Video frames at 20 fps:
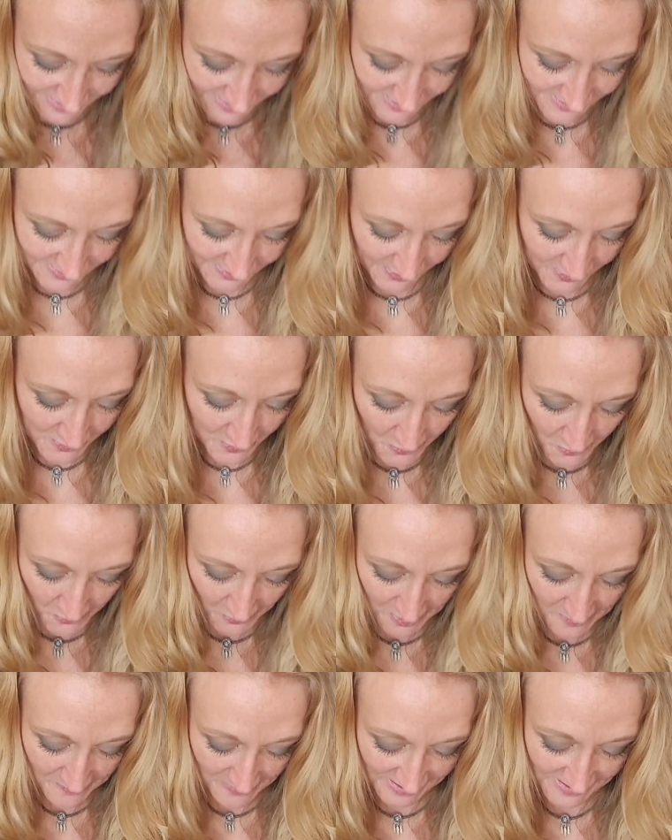So
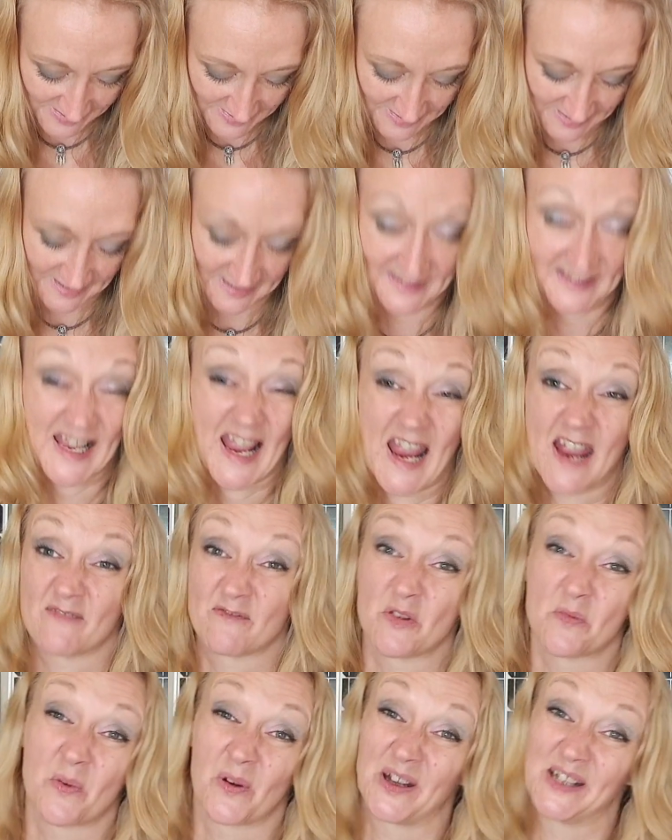all it basically is,
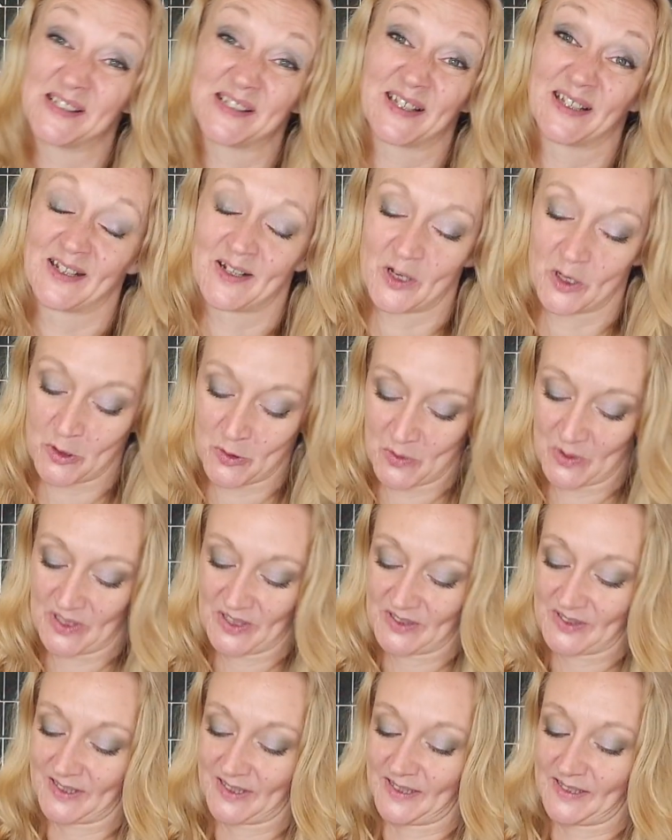everybody's going to know what
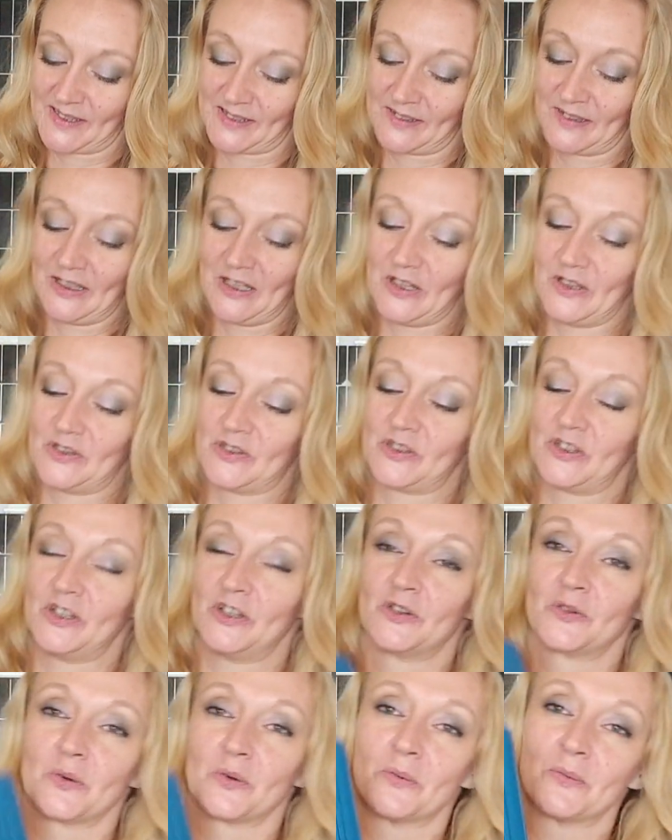this is. It used to
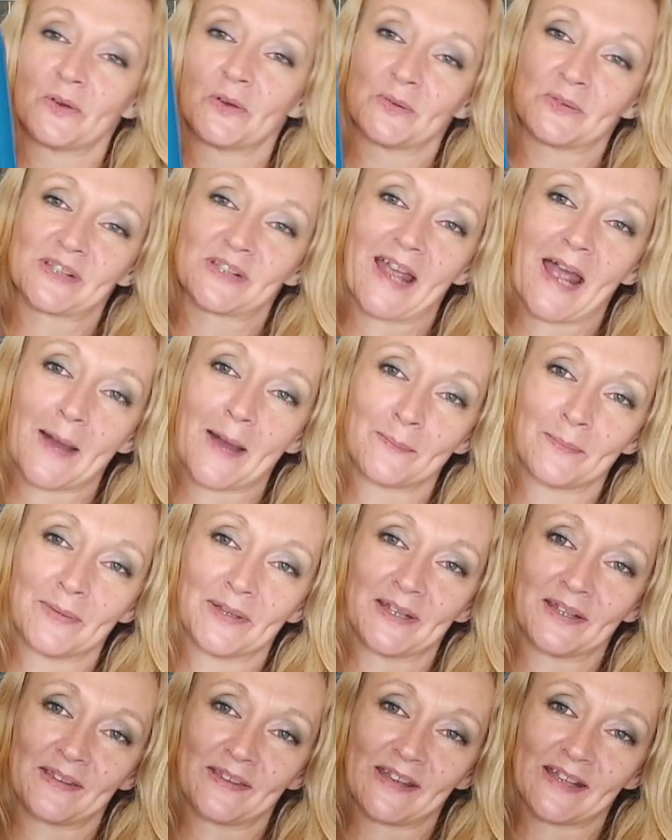use one when I was
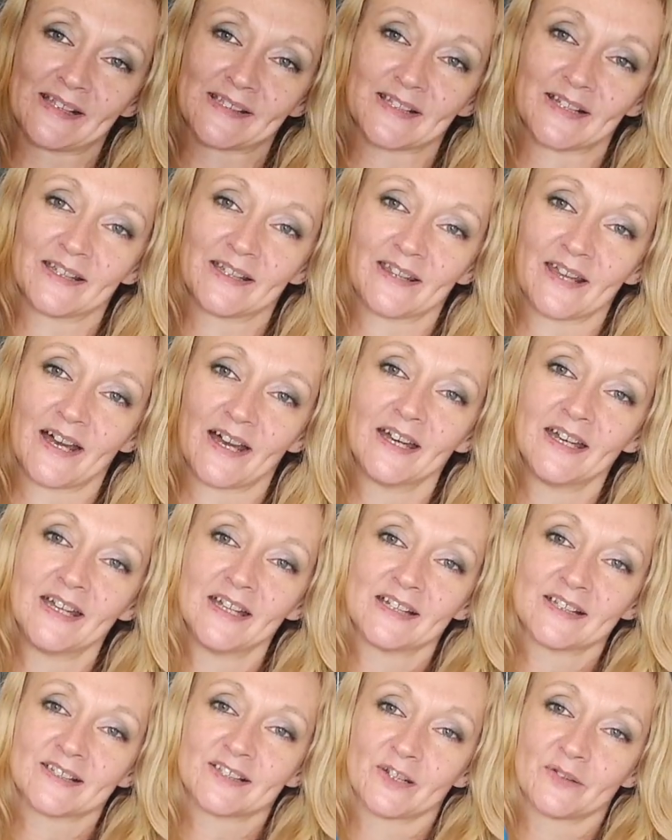camping and things like that.
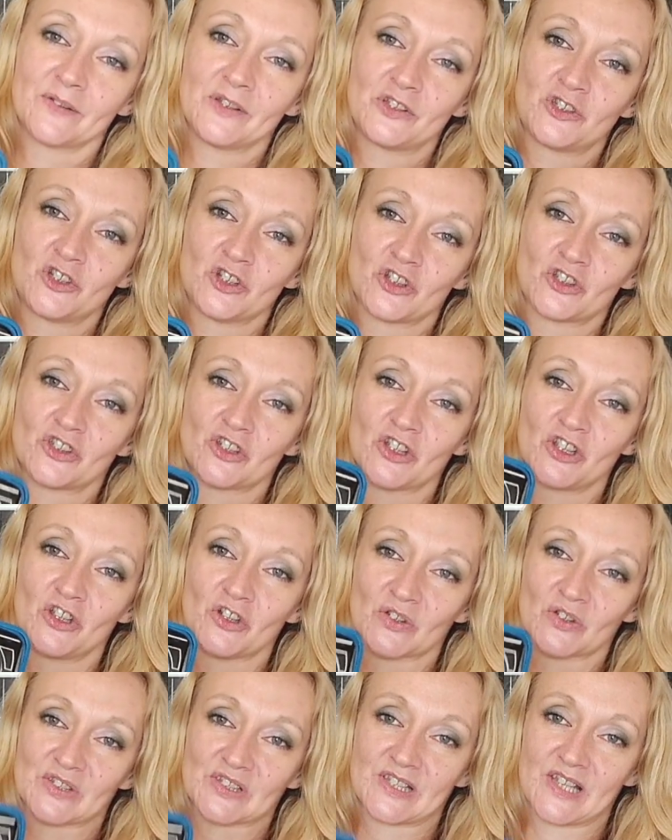So it's just
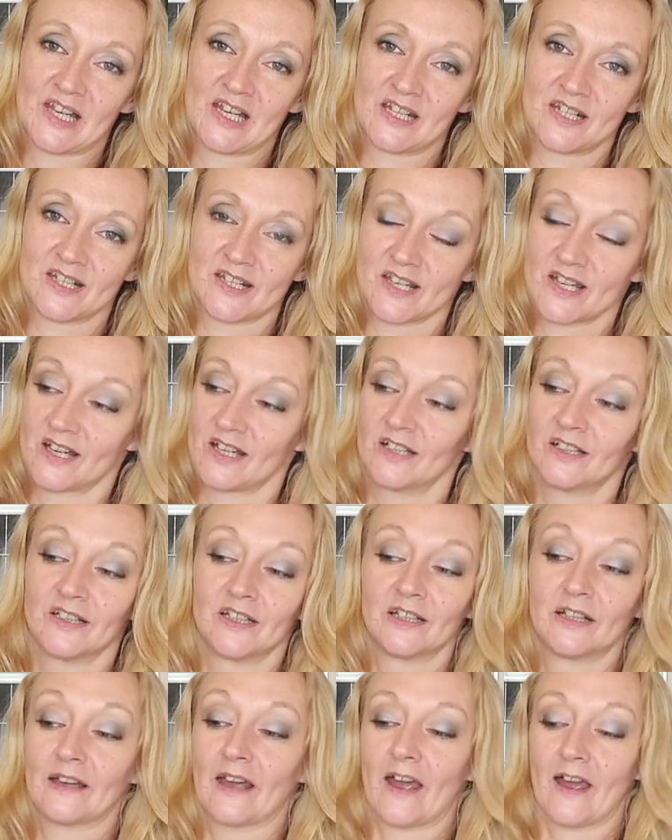your cylinder
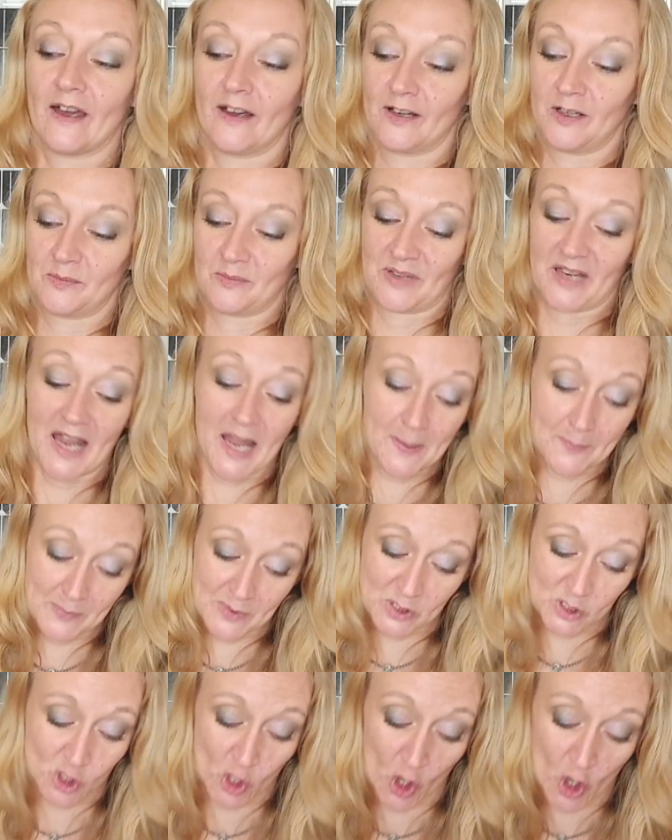camp
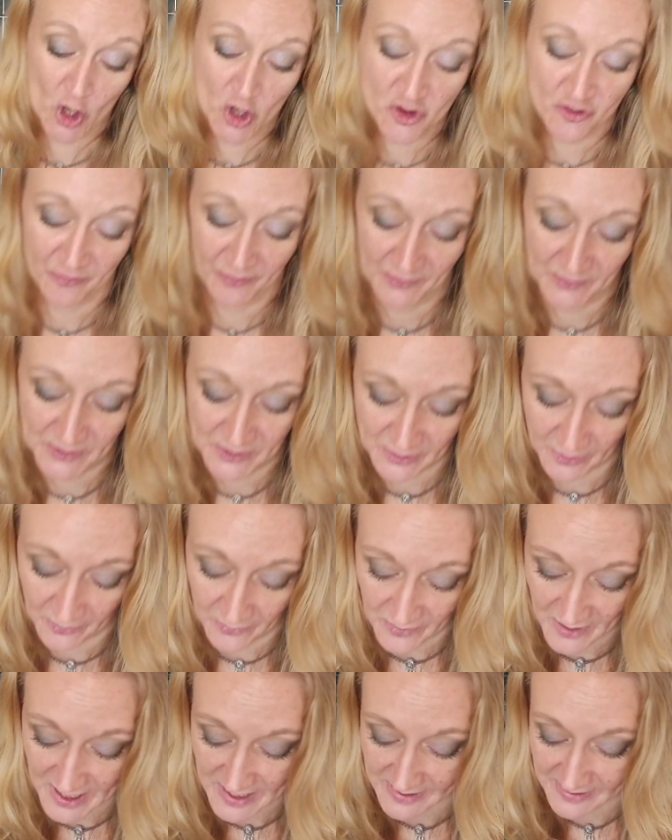stove. So
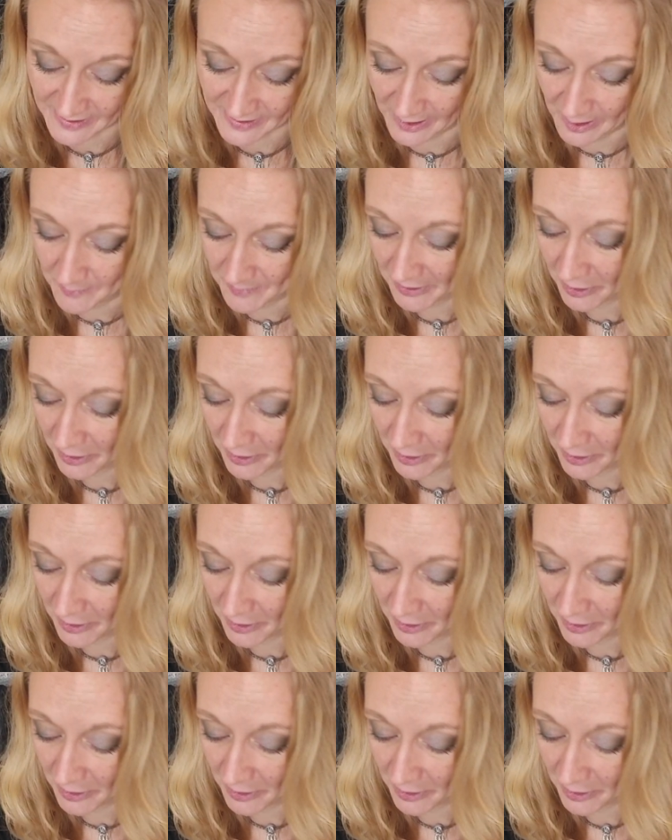that's going to be